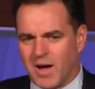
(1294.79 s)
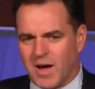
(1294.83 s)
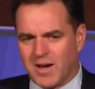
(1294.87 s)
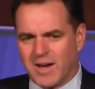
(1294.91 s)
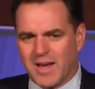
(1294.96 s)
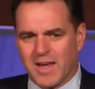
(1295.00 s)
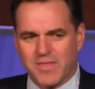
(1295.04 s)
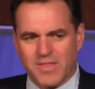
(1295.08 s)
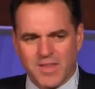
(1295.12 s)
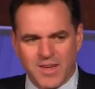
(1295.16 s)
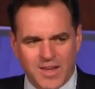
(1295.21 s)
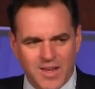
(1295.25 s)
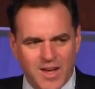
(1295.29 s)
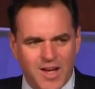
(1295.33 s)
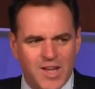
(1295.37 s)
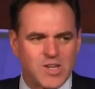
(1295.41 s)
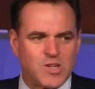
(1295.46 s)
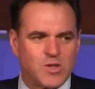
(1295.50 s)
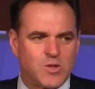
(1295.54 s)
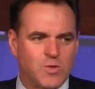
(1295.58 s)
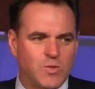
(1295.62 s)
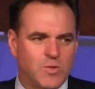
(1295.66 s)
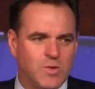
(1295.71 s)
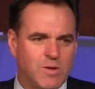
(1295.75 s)
and I think I
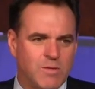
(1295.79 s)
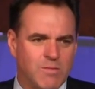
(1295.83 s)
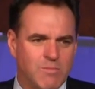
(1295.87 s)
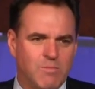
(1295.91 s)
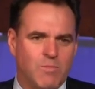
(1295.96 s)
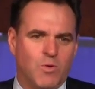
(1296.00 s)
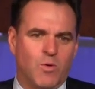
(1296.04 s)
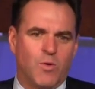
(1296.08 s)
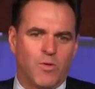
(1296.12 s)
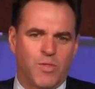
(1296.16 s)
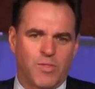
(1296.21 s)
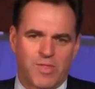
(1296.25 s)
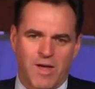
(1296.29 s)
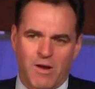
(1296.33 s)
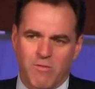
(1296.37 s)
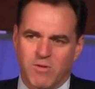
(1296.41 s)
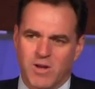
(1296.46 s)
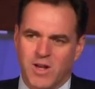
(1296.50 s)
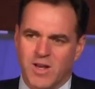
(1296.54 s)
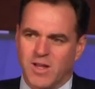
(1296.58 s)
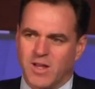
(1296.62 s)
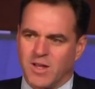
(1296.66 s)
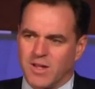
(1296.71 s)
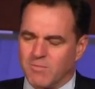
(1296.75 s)
do it more
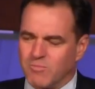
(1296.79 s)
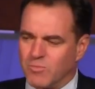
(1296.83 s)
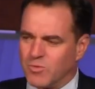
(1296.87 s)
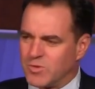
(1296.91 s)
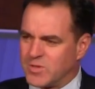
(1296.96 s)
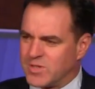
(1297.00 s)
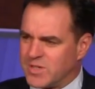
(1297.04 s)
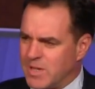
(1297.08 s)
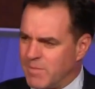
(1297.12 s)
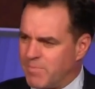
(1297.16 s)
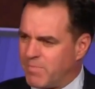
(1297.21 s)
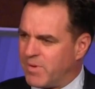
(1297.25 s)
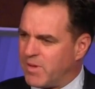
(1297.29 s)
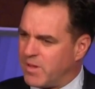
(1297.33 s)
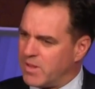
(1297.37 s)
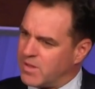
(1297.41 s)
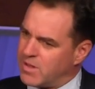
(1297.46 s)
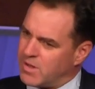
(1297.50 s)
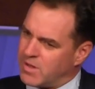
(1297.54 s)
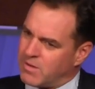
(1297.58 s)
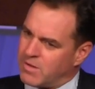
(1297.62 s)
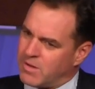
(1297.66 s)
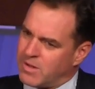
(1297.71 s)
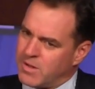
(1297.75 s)
thoroughly and more deeply
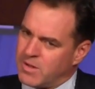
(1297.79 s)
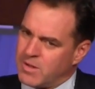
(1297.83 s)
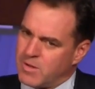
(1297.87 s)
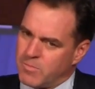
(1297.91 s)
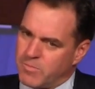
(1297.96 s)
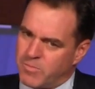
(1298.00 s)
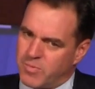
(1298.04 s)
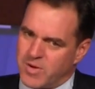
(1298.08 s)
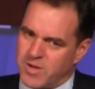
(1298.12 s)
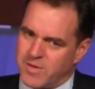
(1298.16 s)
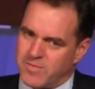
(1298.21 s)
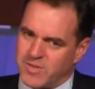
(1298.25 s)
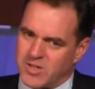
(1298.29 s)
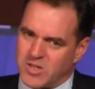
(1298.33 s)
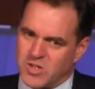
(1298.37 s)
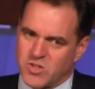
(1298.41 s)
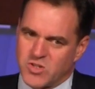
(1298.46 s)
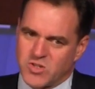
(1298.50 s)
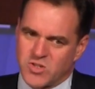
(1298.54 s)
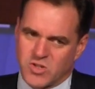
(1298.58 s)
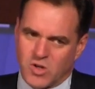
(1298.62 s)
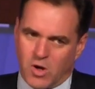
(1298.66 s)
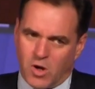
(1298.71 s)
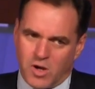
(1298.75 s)
than
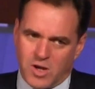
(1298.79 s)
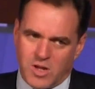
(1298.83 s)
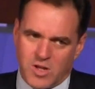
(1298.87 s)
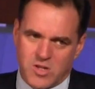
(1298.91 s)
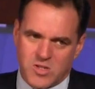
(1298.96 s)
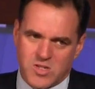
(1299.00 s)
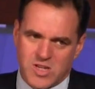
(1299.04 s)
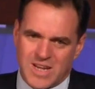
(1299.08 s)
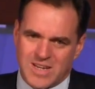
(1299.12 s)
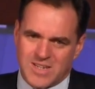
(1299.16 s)
previous scholars.